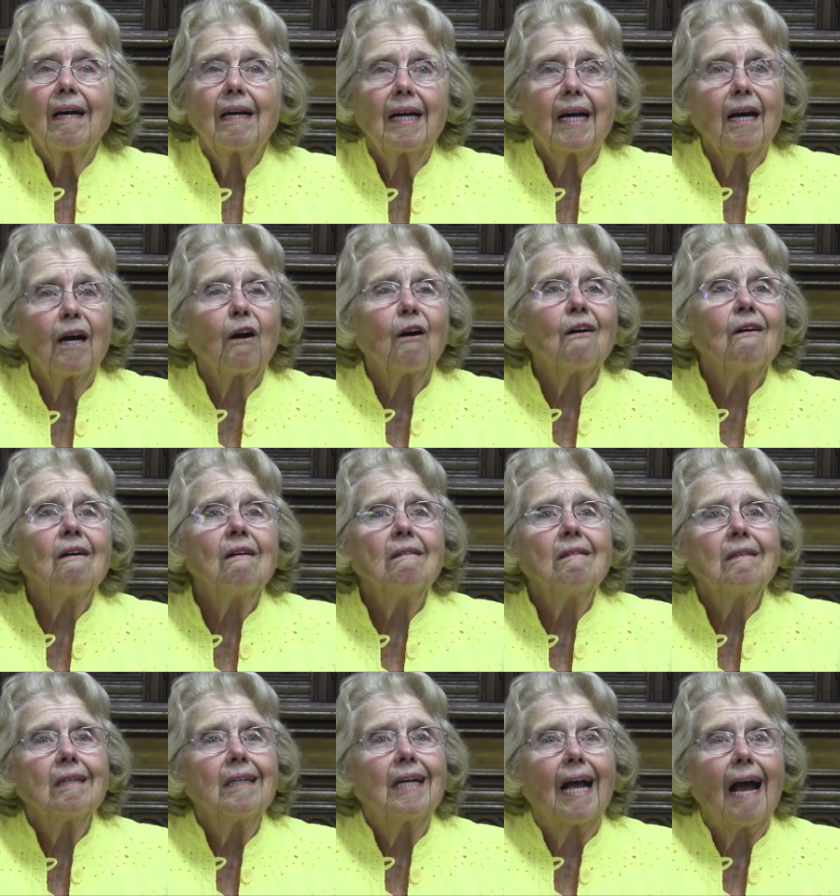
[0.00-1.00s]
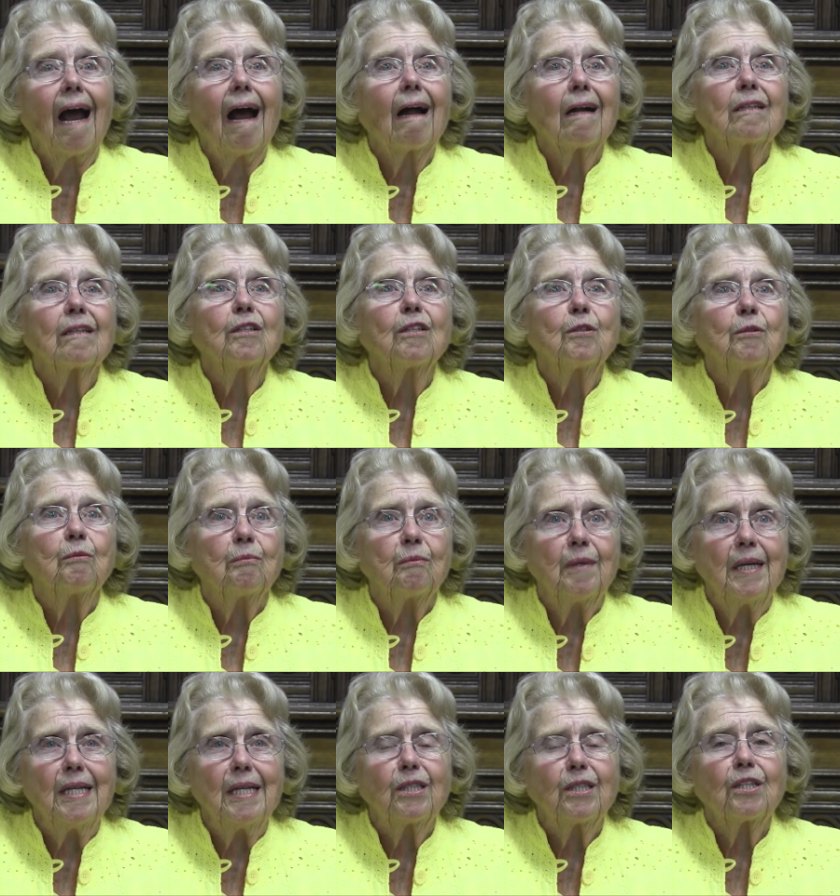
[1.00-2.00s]
Carol gathered
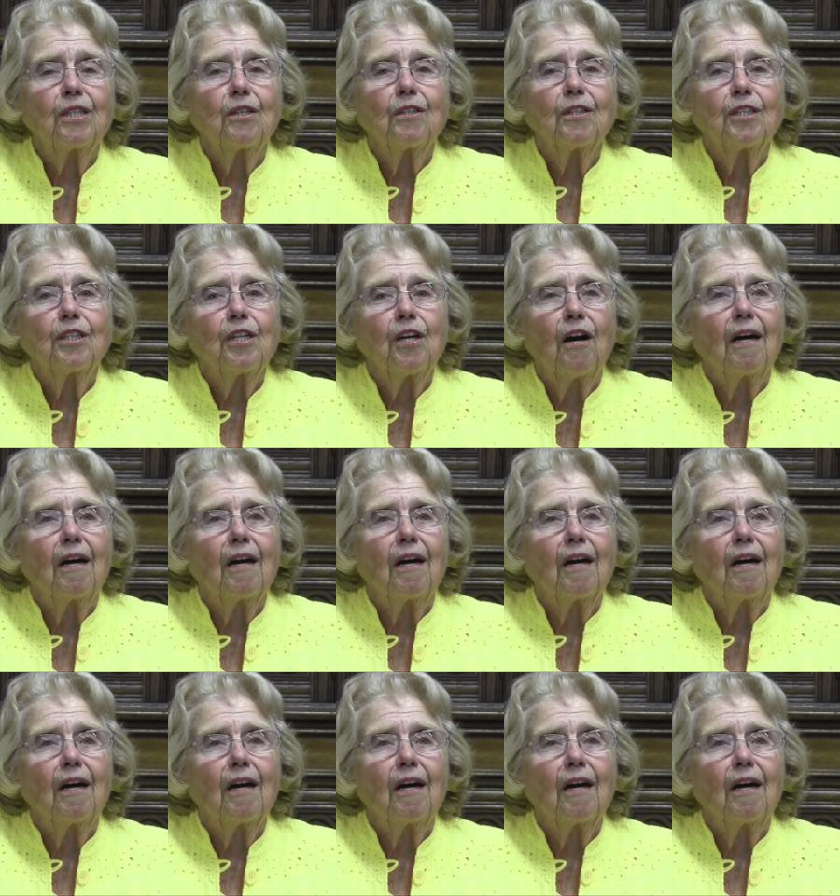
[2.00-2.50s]
research